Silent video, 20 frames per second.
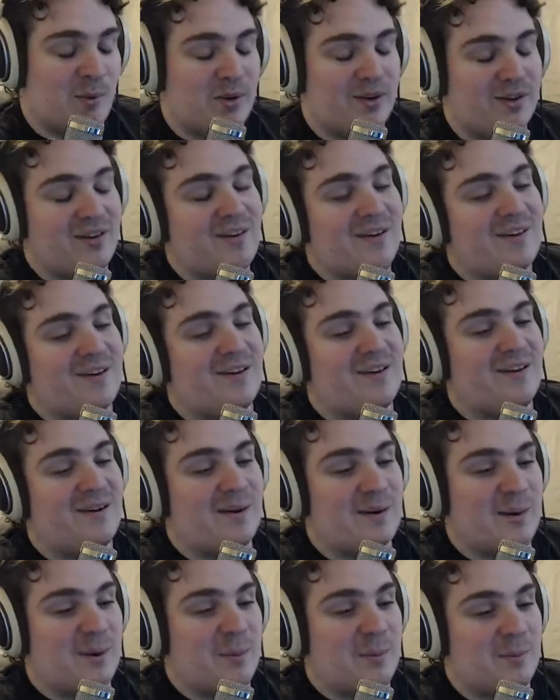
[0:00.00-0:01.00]
what.
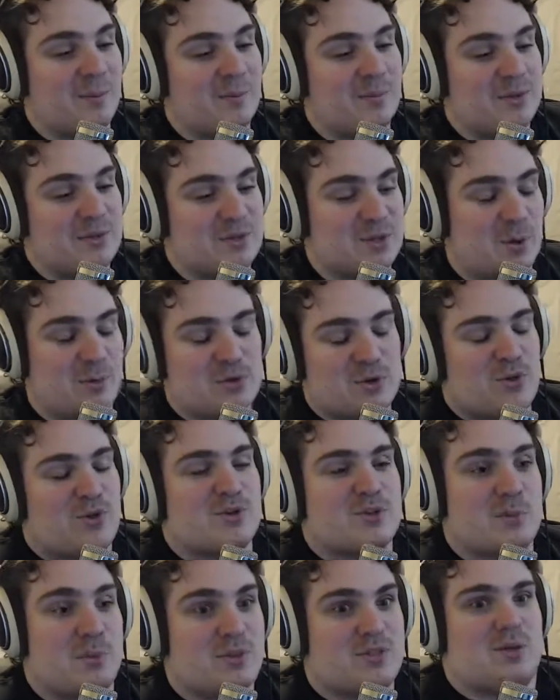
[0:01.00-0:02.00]
So I'm sure
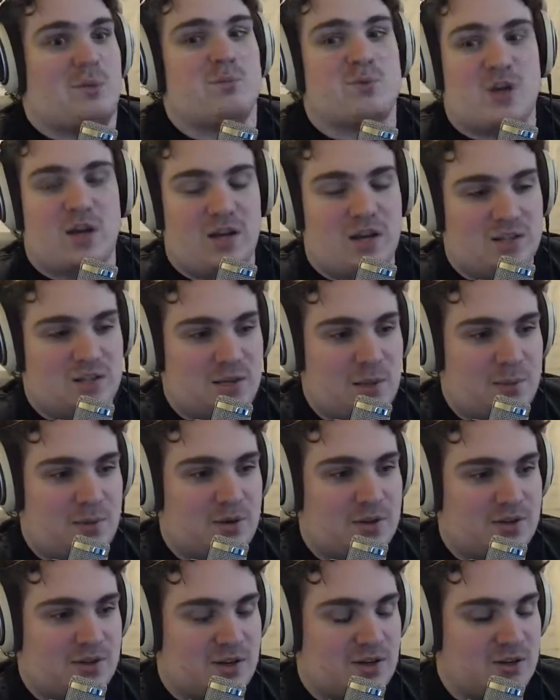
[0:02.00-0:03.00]
there's going to be some Chinese team that
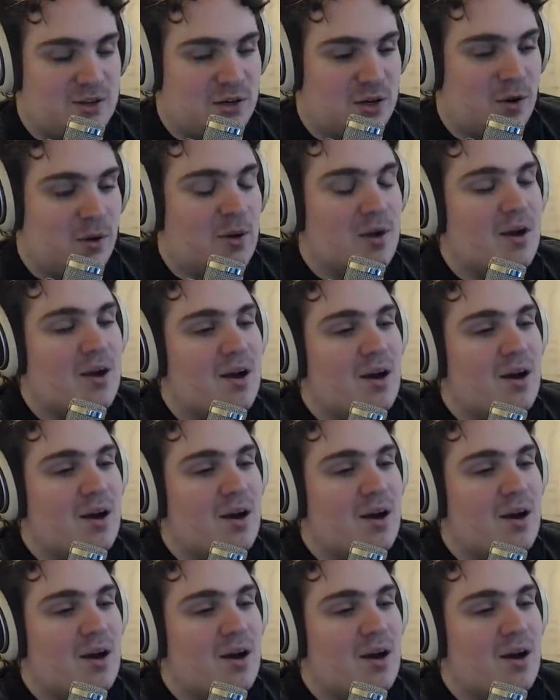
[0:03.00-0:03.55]
doesn't get to go.